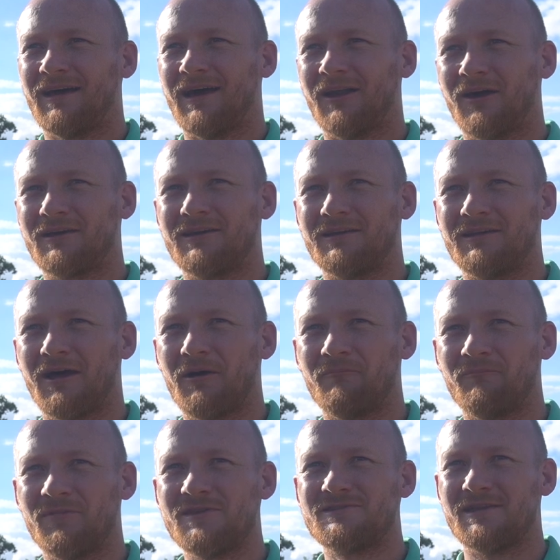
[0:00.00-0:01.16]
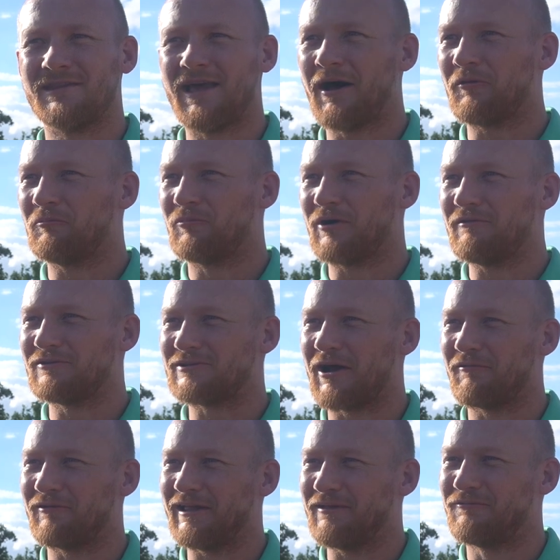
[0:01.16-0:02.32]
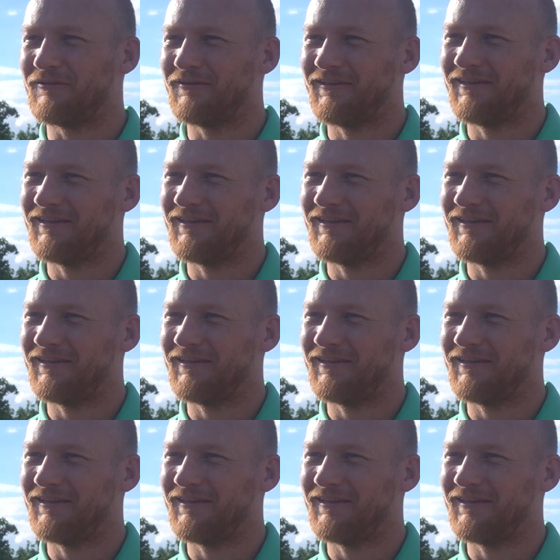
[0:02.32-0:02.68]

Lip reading: I could sit down and breathe a sigh of relief.